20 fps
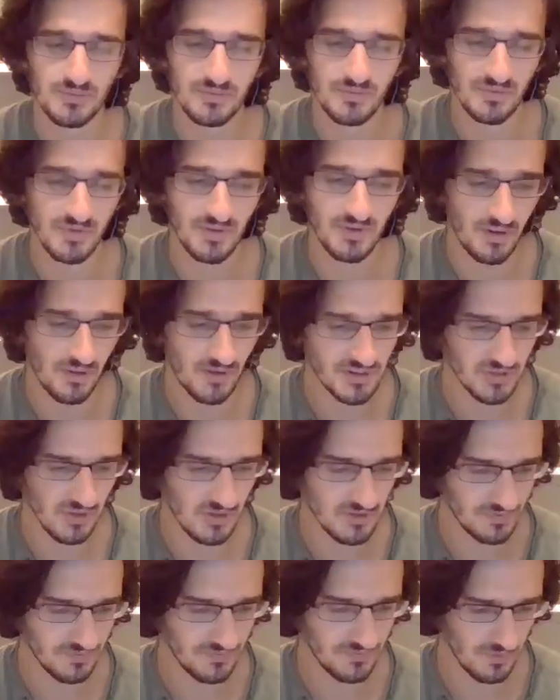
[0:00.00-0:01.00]
you know, it's
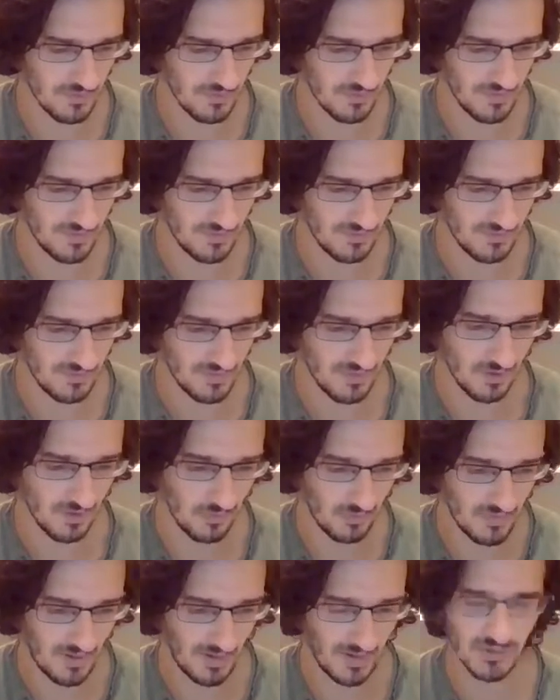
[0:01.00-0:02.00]
also very, you
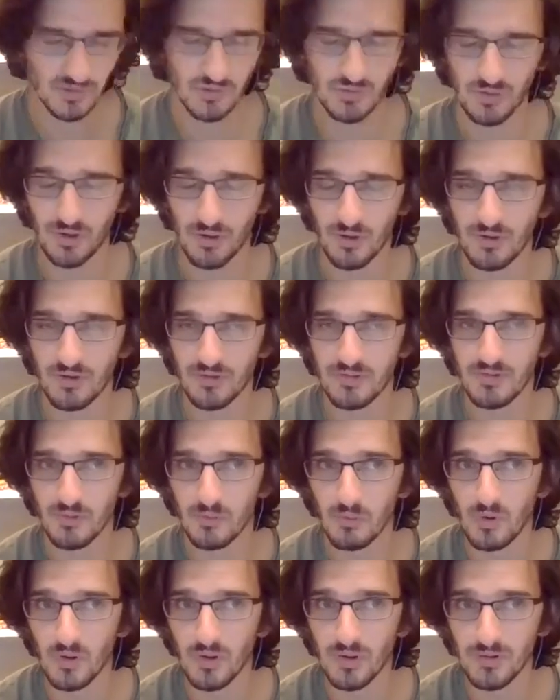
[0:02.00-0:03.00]
know, contrary to
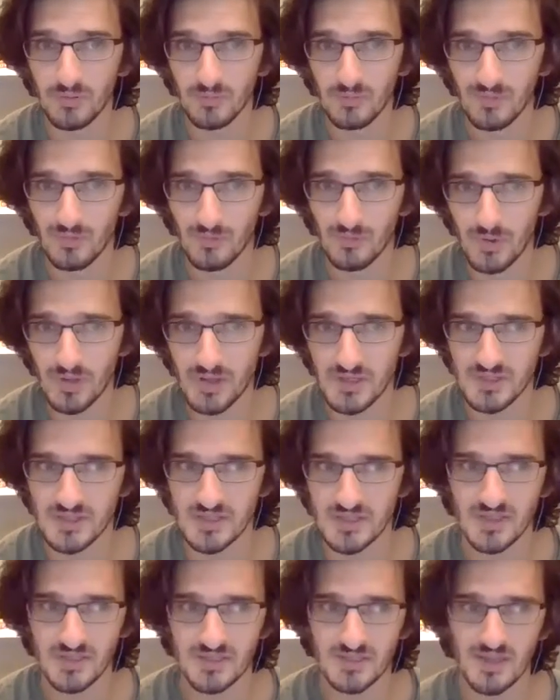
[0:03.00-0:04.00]
what we as
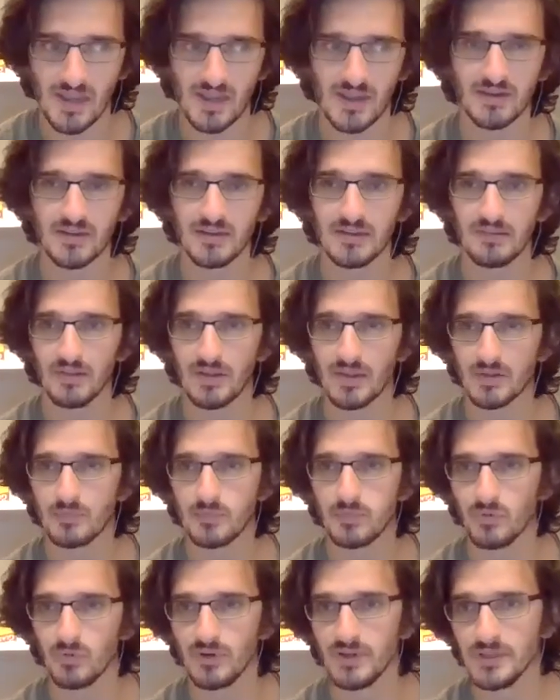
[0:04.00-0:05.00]
a society
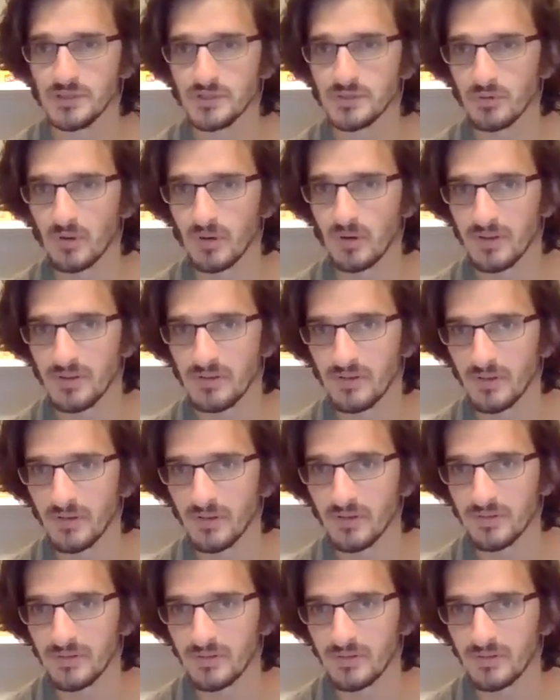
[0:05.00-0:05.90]
like preach, right? Like